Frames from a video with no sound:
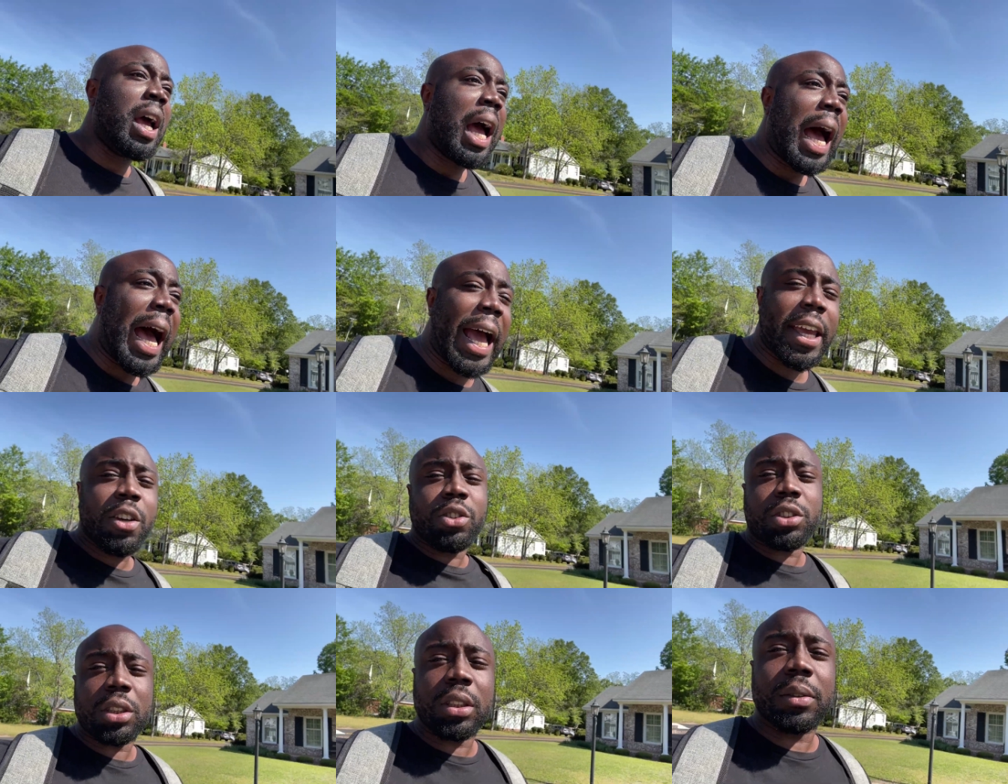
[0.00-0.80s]
I
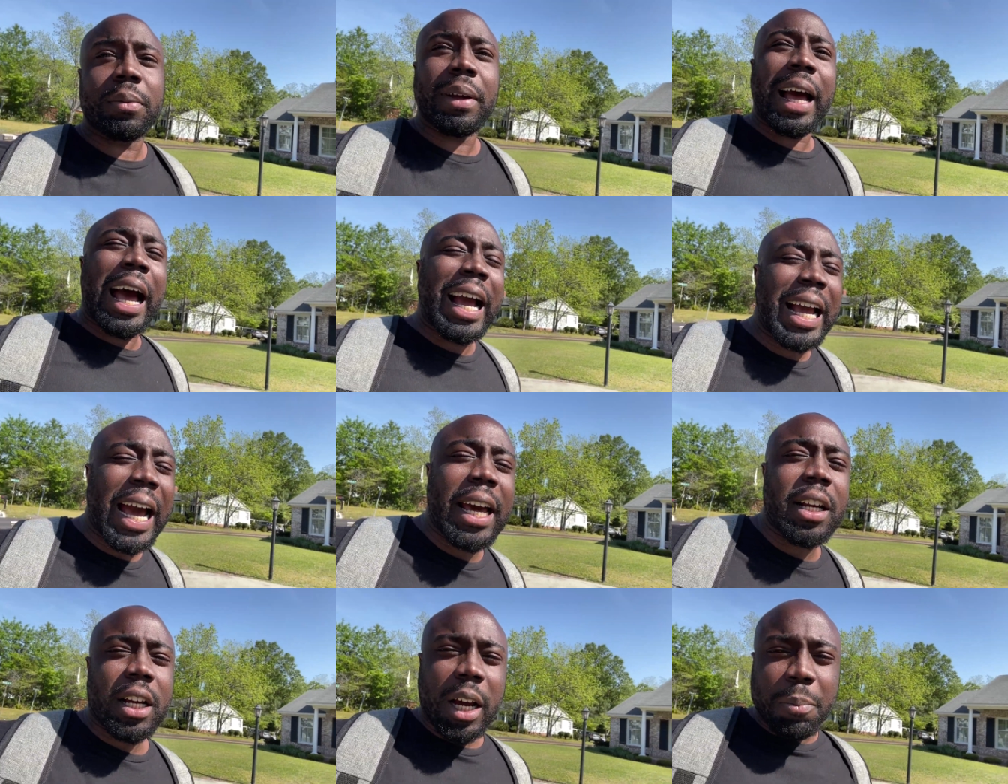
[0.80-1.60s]
used to, I
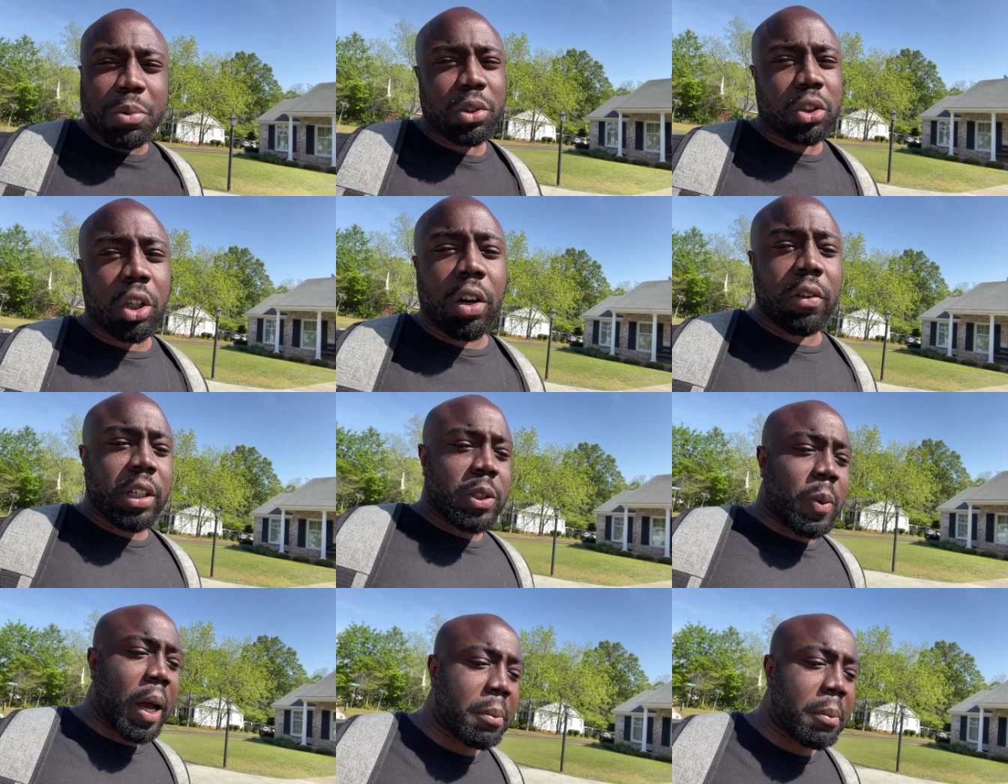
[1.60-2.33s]
got a couple stories where